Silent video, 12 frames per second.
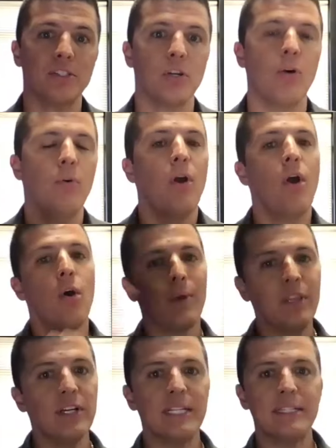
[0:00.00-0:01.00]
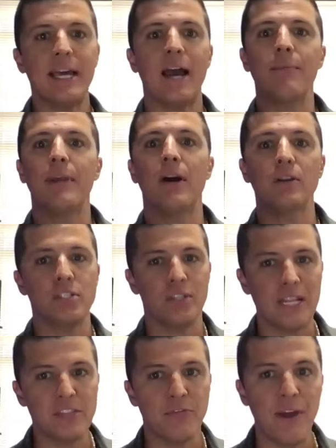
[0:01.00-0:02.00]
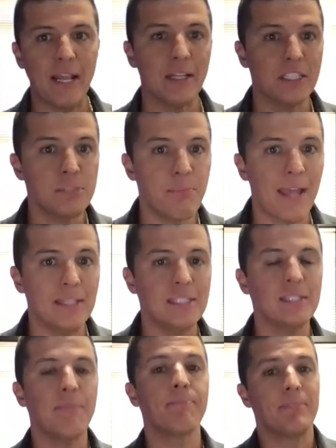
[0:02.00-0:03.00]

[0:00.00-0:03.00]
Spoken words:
So we look at that and we go, so that's final expense.